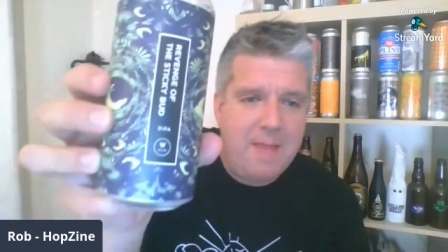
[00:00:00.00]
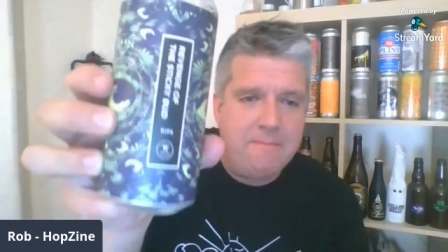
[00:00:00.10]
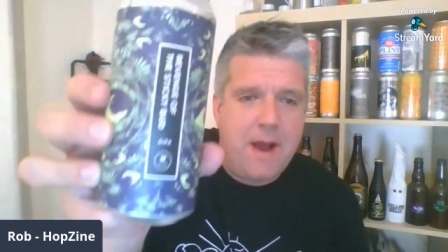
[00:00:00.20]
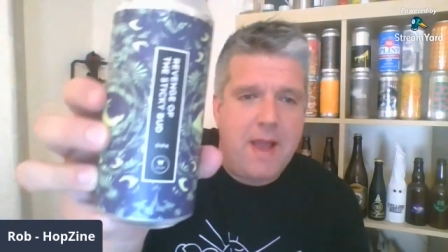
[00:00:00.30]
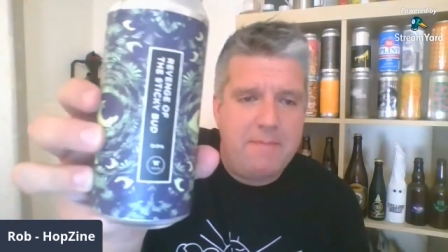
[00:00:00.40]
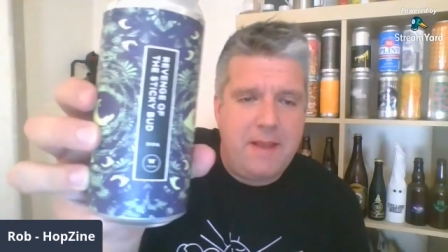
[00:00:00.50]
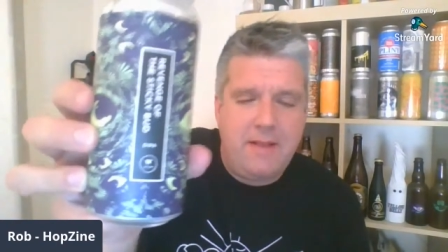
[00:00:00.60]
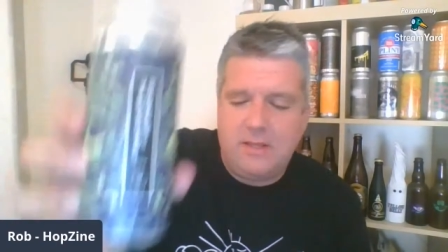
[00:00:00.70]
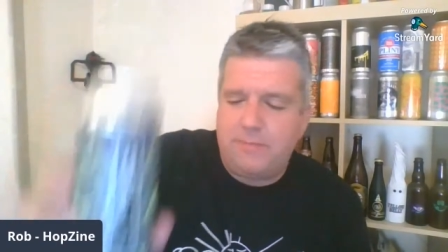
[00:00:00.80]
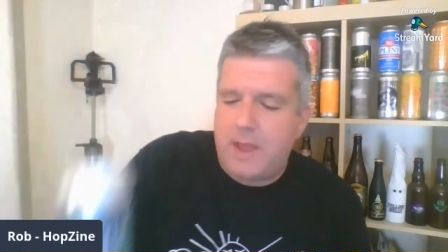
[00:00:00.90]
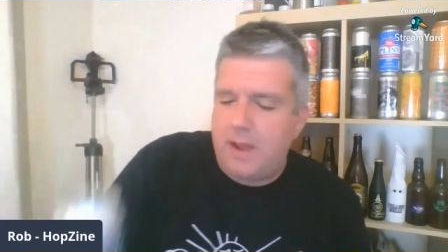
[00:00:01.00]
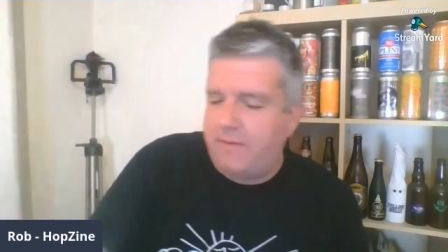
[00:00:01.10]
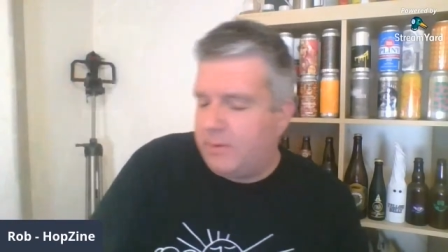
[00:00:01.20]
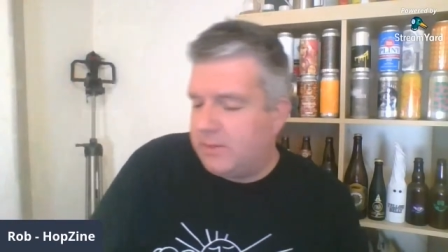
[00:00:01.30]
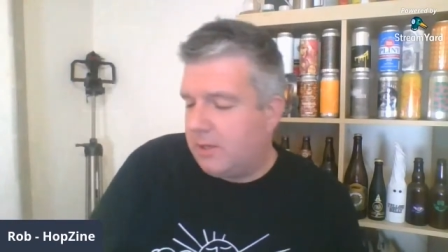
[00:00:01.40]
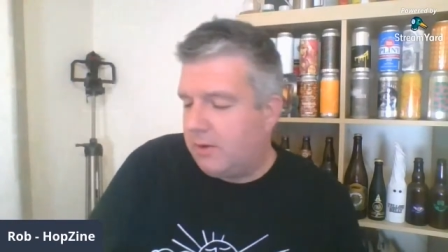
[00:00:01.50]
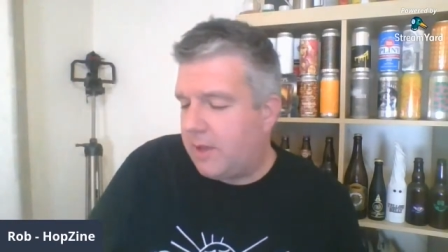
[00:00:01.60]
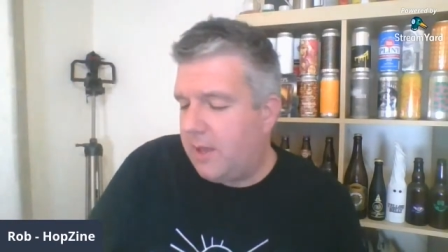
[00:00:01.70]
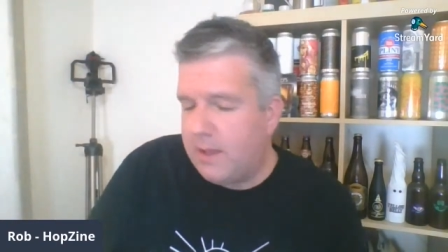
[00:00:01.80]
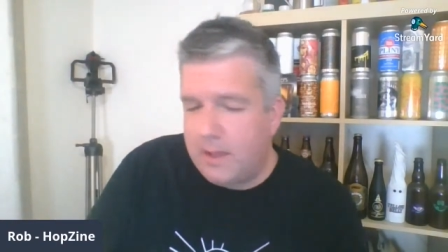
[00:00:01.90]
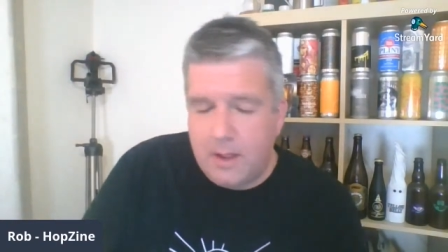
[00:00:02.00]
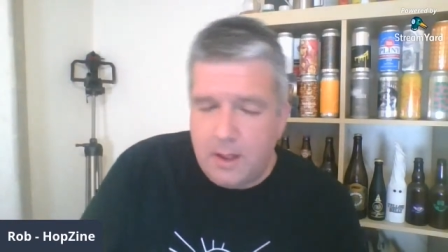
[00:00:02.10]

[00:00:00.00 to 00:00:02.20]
It might be this beer if it was lucky.